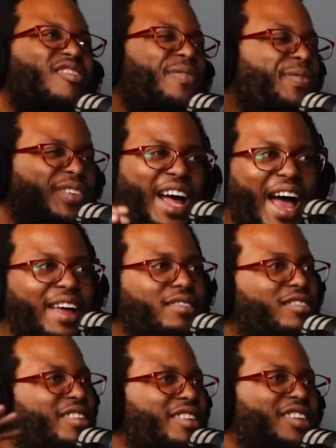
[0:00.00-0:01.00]
flat,
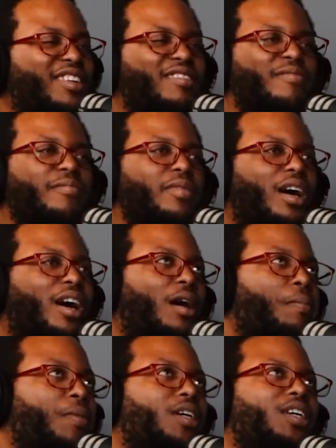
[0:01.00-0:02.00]

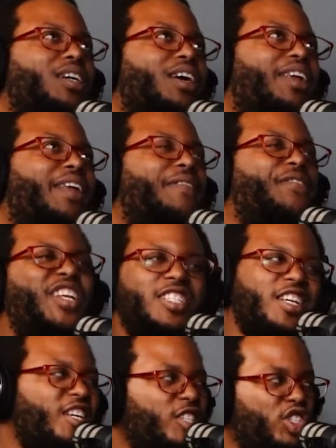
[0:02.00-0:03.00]
um,
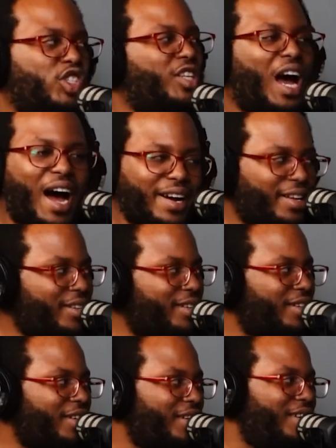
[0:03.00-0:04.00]
vintage tonic.
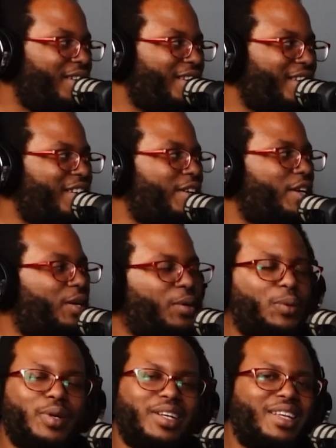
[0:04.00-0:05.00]
You
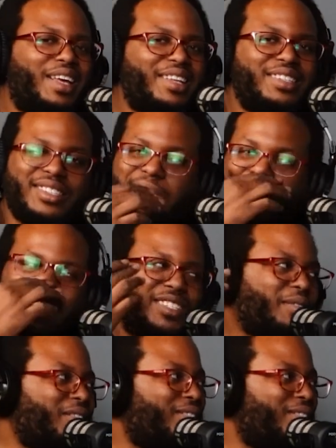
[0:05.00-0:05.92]
know, it's it's but it's